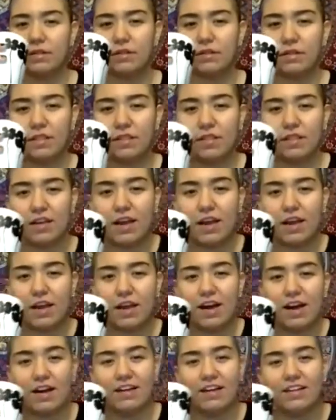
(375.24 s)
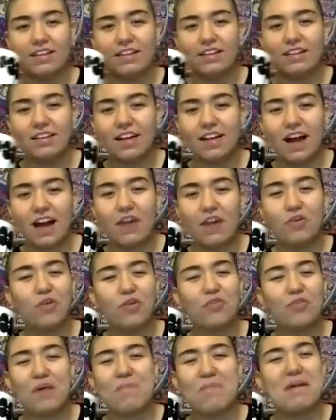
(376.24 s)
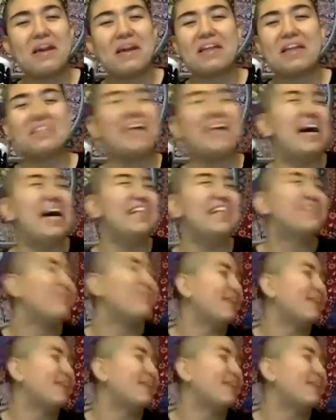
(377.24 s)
Yeah. I don't know if that made any sense, but